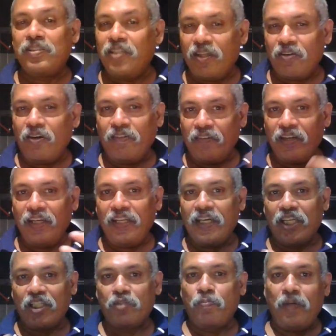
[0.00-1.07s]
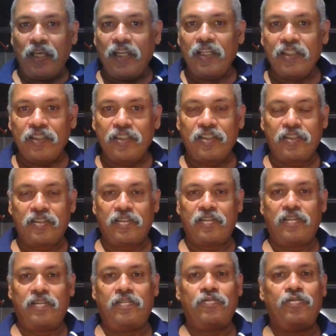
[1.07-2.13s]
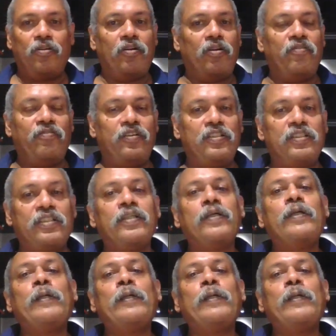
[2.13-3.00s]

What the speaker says: They're not really explaining this to all of us.